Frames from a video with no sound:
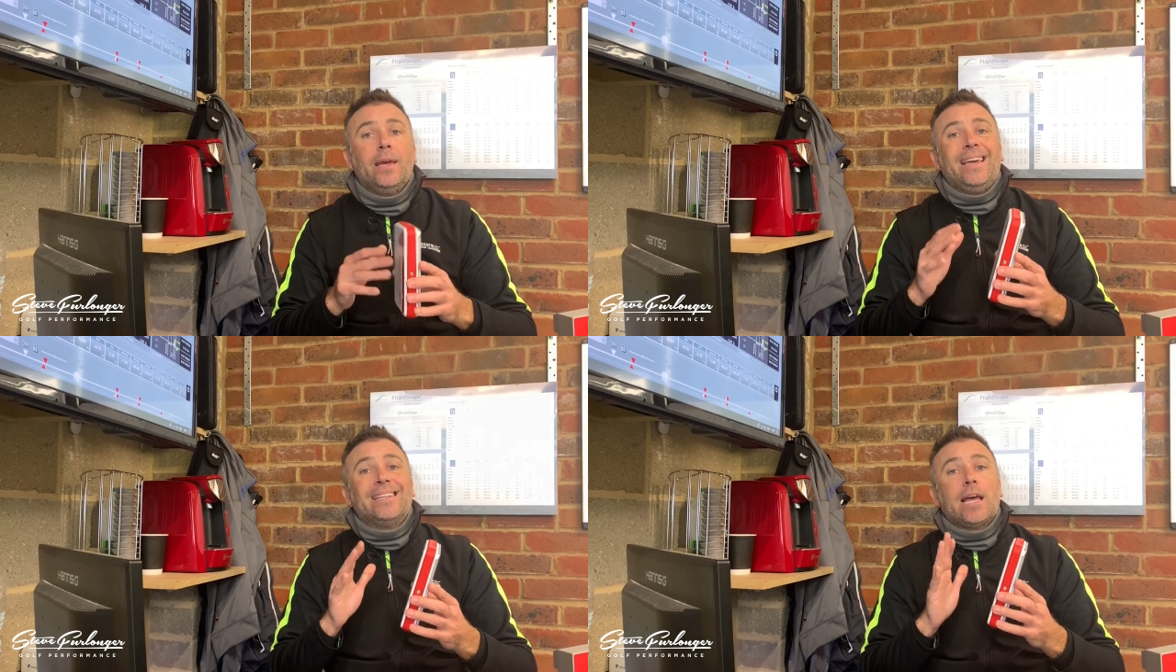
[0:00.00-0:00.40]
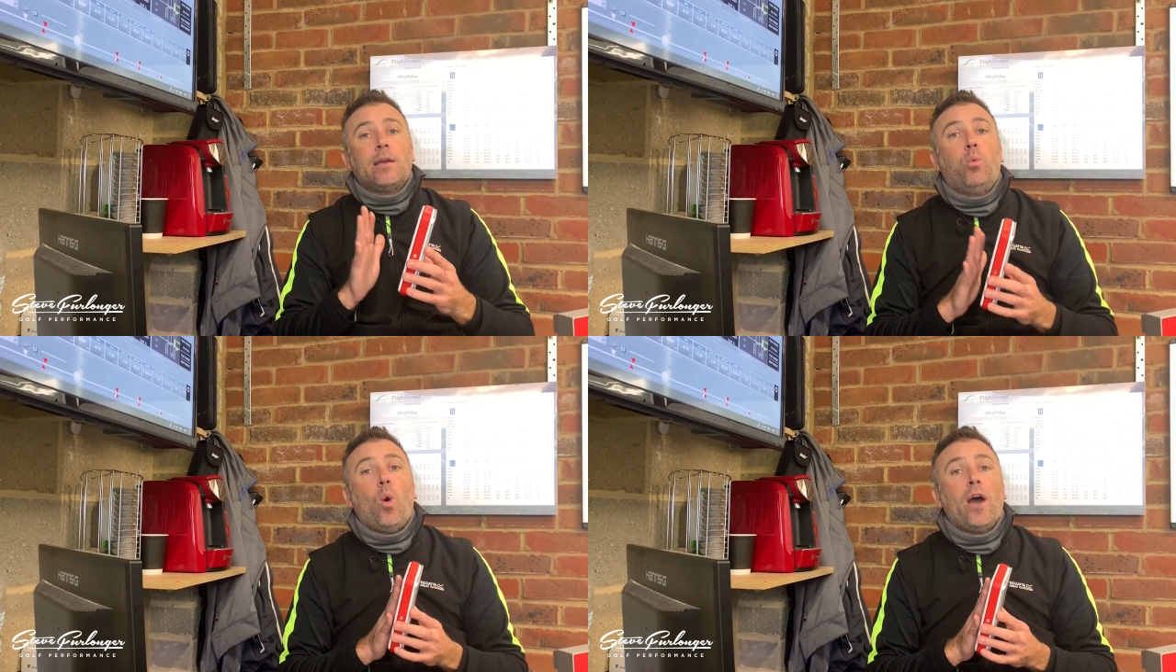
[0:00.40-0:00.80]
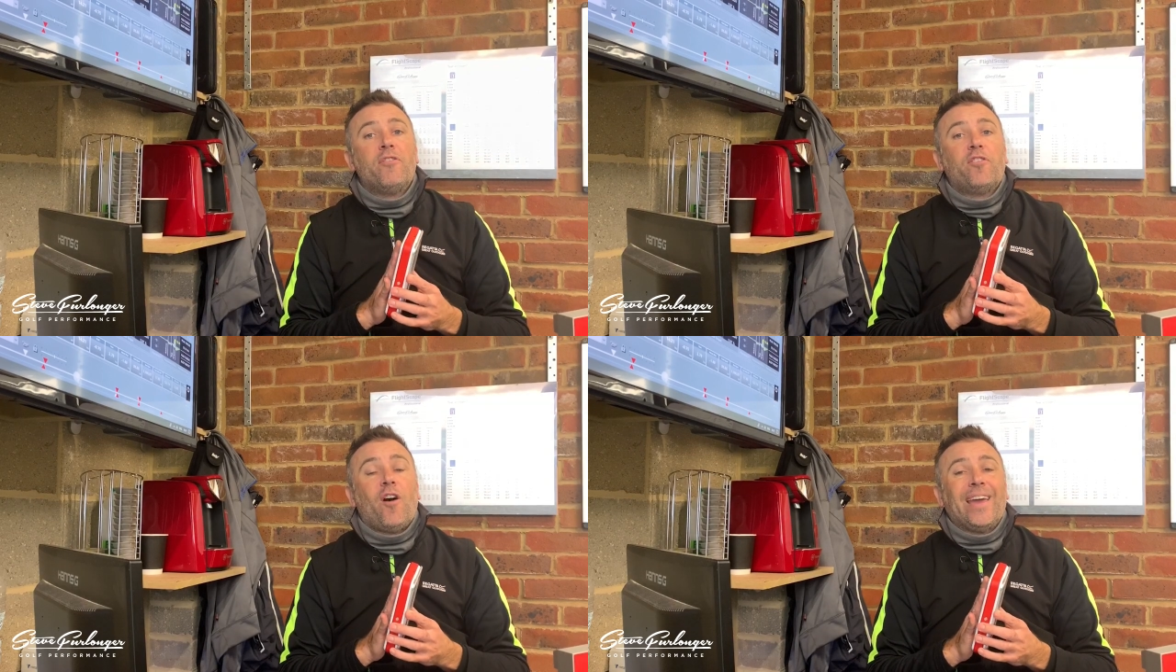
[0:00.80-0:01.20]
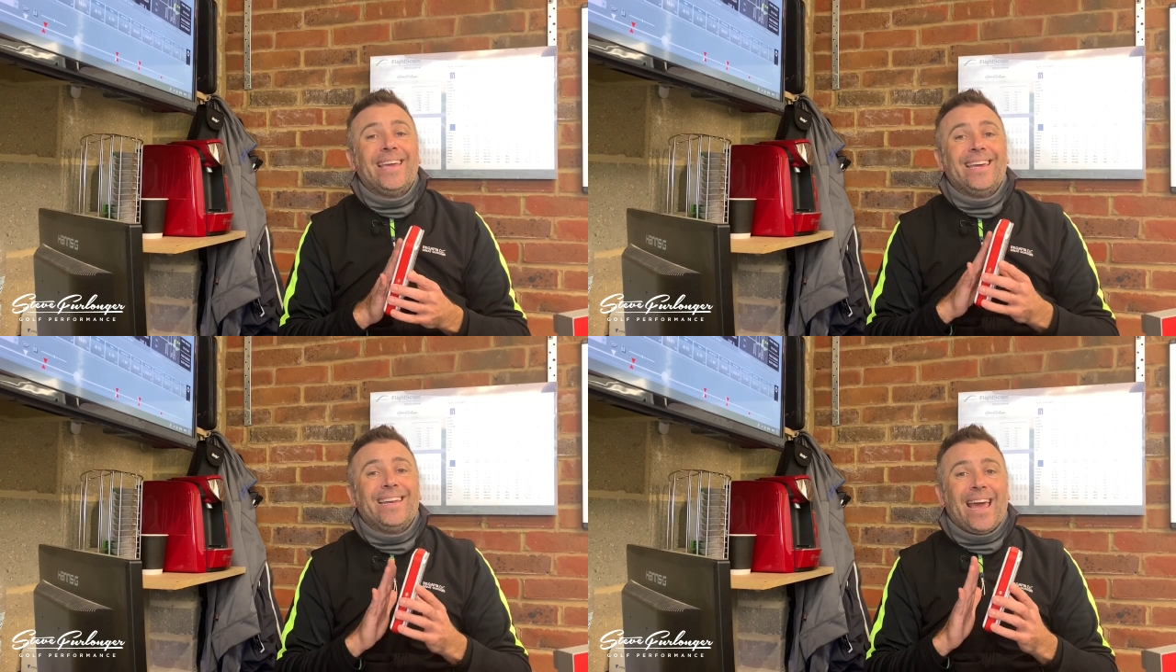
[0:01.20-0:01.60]
Is a Wi-Fi
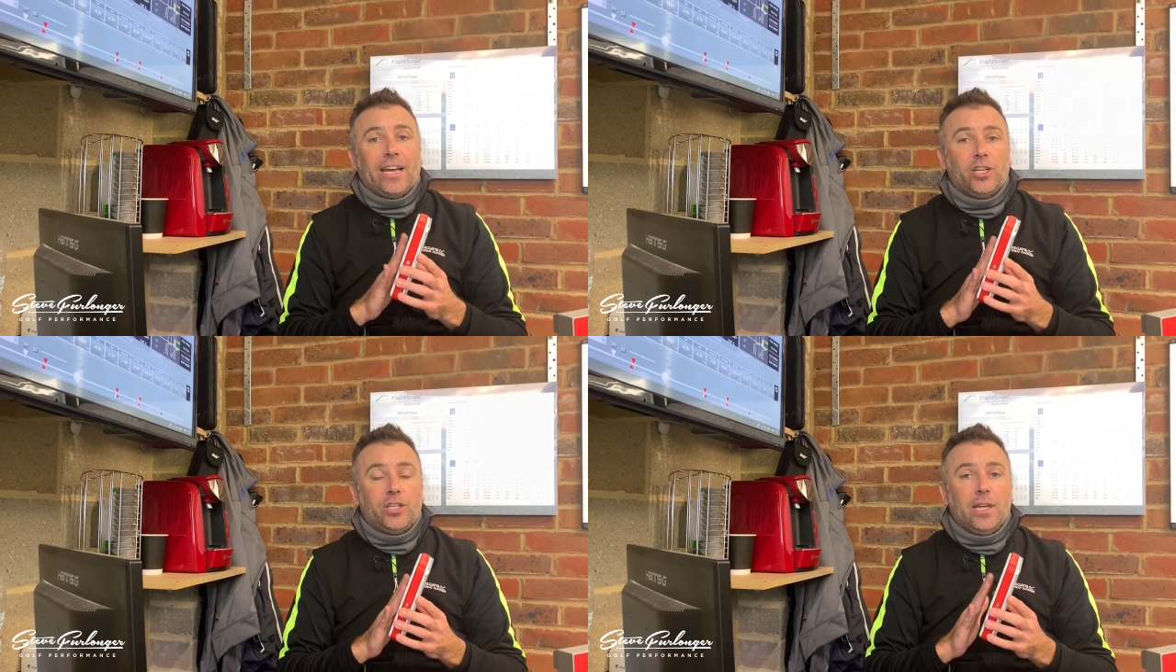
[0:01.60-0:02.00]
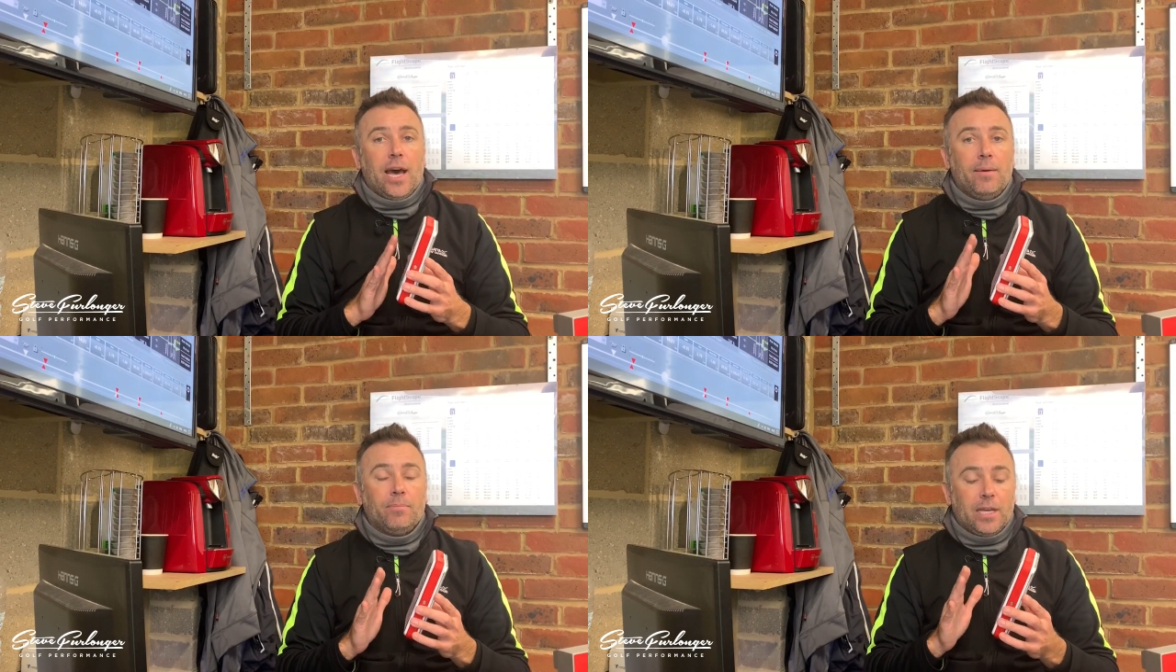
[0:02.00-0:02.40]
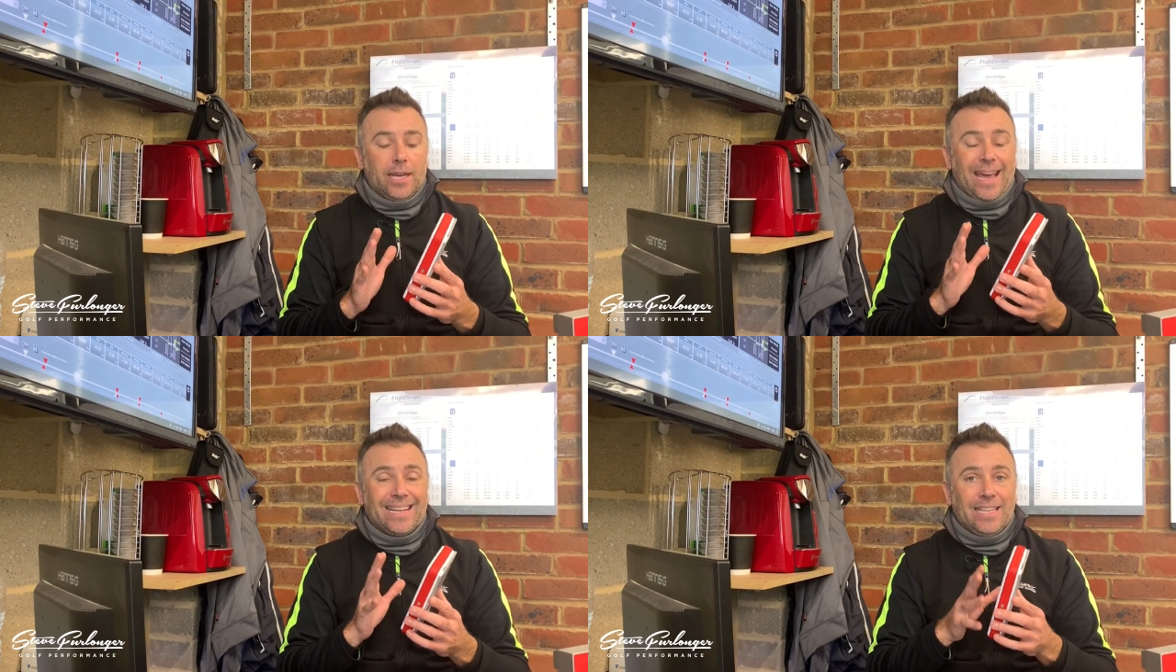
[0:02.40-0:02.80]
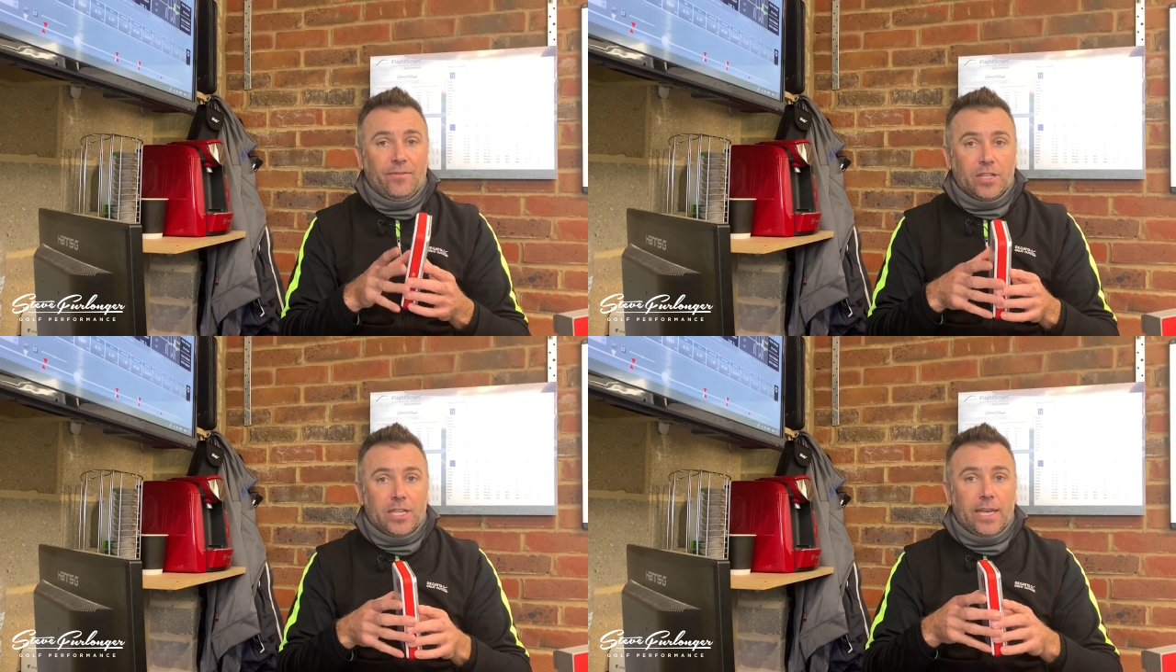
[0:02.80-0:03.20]

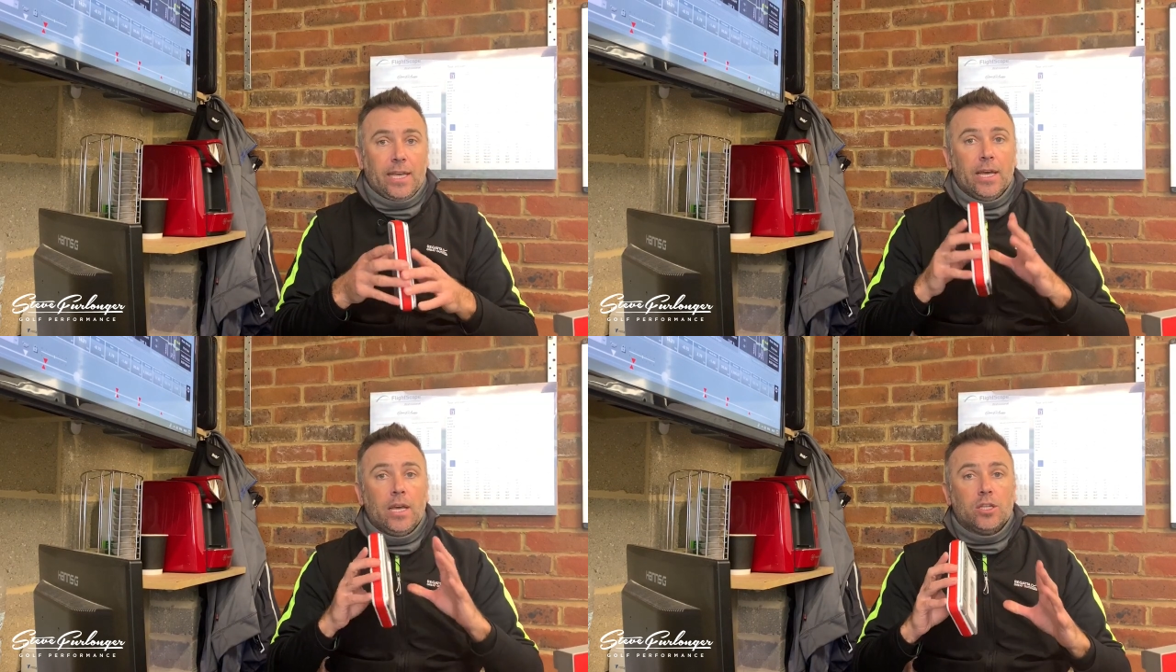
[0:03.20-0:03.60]
connectivity,